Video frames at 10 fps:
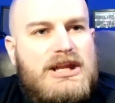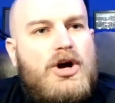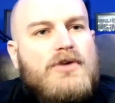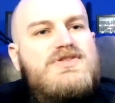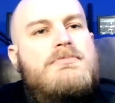
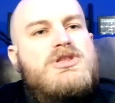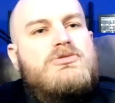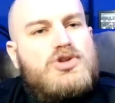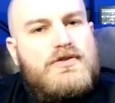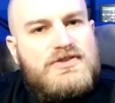off some of their
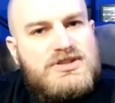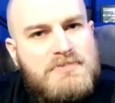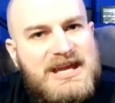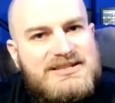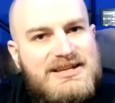surface
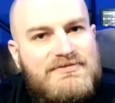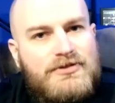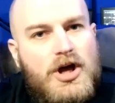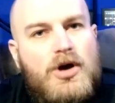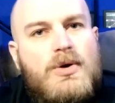base
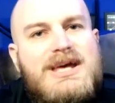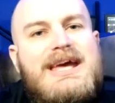inflow